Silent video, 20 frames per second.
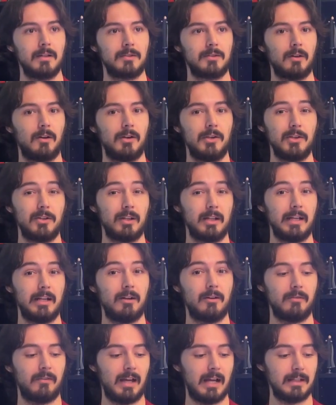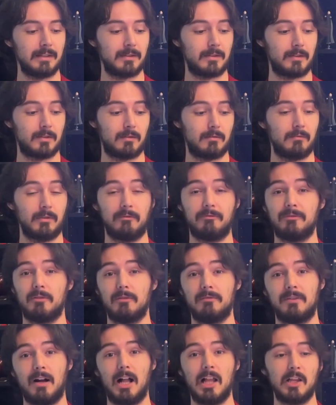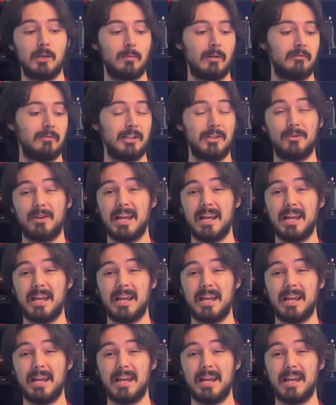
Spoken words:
So you can hear that's the full volume of it.